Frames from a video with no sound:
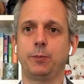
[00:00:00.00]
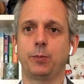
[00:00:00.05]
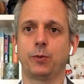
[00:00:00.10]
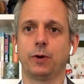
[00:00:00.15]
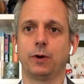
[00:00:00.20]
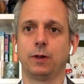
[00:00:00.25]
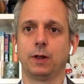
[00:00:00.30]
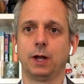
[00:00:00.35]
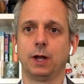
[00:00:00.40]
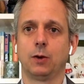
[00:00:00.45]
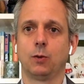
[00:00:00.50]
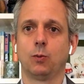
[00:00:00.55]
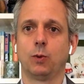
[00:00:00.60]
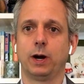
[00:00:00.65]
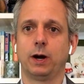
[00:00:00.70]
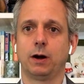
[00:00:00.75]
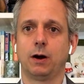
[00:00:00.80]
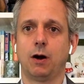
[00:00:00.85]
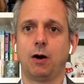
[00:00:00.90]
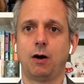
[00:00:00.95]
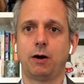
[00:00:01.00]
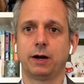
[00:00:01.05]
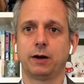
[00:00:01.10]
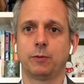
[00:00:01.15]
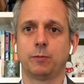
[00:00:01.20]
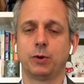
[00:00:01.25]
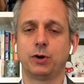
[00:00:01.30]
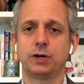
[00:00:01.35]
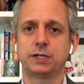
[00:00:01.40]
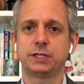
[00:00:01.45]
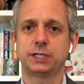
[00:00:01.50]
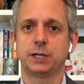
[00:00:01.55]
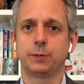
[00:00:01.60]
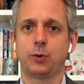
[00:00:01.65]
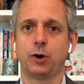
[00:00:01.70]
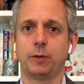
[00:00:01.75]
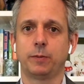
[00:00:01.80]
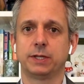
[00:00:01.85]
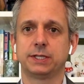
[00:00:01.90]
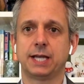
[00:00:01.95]
April where our emergency
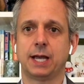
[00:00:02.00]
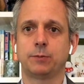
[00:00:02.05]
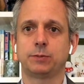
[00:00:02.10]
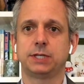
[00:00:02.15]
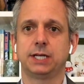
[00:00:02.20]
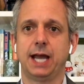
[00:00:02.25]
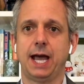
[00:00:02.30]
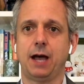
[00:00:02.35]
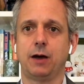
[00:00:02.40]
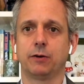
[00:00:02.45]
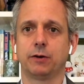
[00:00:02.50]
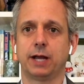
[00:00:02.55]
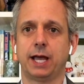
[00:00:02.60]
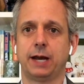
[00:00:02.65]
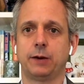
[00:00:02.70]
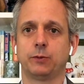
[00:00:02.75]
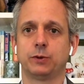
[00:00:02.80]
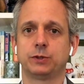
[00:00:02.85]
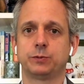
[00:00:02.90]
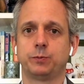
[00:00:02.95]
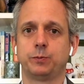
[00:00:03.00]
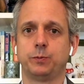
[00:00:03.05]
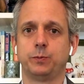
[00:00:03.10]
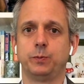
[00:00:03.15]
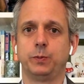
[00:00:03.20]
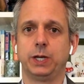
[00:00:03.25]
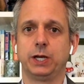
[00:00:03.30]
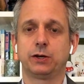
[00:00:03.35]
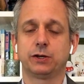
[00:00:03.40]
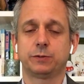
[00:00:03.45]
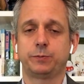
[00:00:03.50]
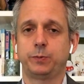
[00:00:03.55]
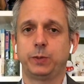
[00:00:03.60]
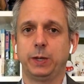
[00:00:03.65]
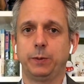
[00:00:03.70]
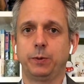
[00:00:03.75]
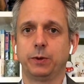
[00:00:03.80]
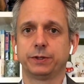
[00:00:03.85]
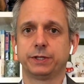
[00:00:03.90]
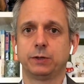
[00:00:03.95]
departments emptied out, and it was because
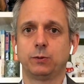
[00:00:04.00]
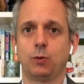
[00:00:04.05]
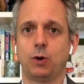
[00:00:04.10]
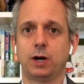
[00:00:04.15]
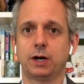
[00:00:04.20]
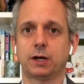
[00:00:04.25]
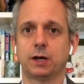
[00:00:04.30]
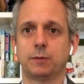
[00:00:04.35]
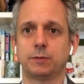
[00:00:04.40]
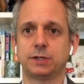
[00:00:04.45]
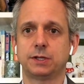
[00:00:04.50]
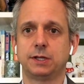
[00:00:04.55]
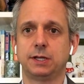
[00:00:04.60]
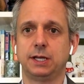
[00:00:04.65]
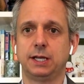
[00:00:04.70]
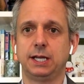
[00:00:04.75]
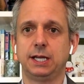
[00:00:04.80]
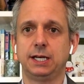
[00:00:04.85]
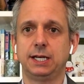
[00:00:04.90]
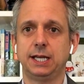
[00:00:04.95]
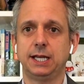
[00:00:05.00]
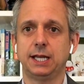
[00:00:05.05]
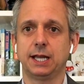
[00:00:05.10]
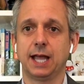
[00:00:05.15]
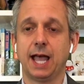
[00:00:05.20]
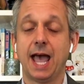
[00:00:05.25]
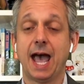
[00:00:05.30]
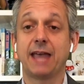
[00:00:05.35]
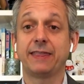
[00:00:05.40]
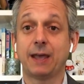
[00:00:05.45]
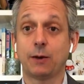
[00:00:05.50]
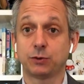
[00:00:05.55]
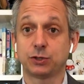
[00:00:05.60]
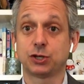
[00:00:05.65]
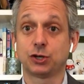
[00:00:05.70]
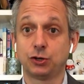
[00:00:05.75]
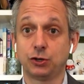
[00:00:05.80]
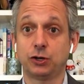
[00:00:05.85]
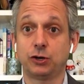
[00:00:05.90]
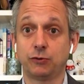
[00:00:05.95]
people didn't want to come to the ED. And that was
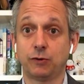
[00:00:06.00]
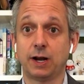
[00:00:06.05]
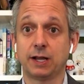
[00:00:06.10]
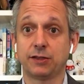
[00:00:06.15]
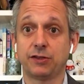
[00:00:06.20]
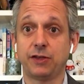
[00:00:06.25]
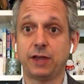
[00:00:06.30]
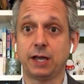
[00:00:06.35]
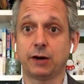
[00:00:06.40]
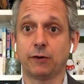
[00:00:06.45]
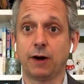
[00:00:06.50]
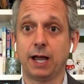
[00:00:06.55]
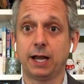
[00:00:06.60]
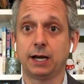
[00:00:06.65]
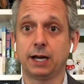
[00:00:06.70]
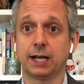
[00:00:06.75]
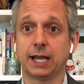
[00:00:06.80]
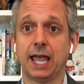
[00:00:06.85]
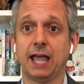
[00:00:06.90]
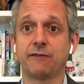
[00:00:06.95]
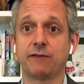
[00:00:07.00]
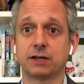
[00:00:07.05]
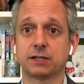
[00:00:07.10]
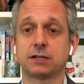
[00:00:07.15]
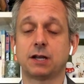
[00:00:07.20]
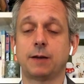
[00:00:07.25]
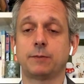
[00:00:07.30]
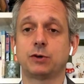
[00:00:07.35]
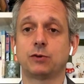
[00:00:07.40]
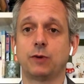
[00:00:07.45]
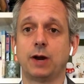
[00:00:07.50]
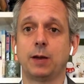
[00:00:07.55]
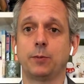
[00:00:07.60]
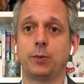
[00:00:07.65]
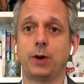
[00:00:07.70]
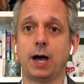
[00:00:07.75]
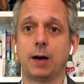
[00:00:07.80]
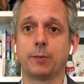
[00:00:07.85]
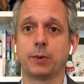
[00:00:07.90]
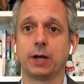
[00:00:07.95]
the good and right thing, right? It gave us time to
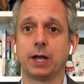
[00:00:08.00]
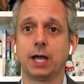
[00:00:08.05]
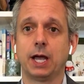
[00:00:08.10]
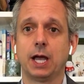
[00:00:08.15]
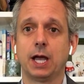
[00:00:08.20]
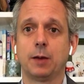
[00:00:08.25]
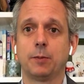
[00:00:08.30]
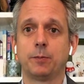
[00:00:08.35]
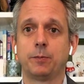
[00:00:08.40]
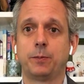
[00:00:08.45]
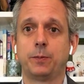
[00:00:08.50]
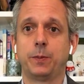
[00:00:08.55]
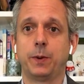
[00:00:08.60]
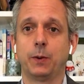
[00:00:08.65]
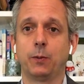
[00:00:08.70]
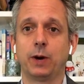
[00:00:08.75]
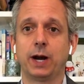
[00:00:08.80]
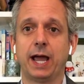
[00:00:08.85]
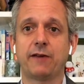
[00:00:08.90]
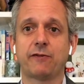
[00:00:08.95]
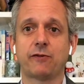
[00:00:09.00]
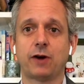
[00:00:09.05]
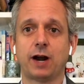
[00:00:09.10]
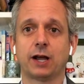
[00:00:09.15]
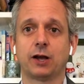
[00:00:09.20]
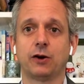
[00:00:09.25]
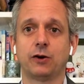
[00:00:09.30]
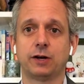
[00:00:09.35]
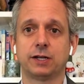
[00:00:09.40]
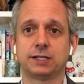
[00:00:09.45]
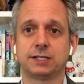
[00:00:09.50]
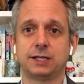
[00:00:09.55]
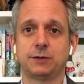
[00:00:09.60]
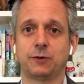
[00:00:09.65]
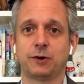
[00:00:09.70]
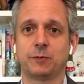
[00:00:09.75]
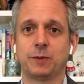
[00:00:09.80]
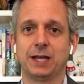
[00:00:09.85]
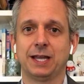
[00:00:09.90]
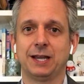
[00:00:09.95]
ramp up. But whenever I go to see
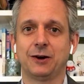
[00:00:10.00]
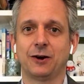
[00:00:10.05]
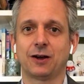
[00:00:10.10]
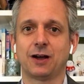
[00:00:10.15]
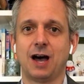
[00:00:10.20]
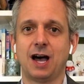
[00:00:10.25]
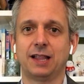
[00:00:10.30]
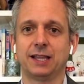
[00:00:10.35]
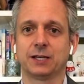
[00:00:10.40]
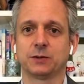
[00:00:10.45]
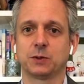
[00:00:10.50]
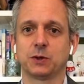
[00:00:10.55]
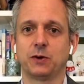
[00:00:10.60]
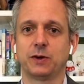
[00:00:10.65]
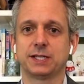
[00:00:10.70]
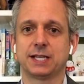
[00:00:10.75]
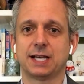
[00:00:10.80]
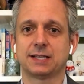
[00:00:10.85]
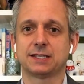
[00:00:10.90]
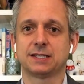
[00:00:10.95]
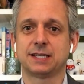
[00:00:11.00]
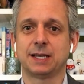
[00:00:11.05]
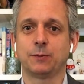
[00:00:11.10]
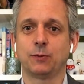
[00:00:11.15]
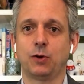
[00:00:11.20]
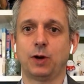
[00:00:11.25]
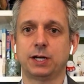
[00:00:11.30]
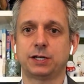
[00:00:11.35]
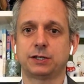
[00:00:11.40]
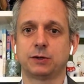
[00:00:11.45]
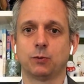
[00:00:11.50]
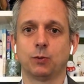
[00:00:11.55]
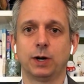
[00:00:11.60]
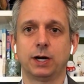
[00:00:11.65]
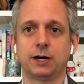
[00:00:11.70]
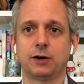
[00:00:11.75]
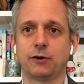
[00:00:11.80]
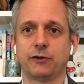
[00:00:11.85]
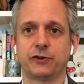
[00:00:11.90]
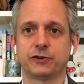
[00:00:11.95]
one of my ER colleagues, we always ask the same question: where
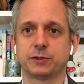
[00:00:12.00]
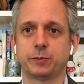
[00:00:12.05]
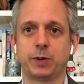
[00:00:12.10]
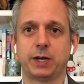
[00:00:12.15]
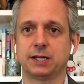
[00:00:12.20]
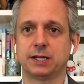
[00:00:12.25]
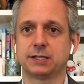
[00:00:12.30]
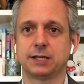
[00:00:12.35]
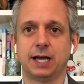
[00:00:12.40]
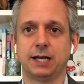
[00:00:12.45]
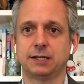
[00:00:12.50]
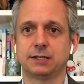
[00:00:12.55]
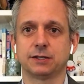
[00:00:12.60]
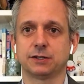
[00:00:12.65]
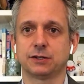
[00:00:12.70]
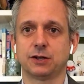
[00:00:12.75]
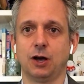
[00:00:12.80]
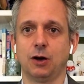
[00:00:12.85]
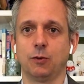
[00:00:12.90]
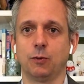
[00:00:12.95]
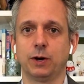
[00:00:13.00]
did all those appendicitis go?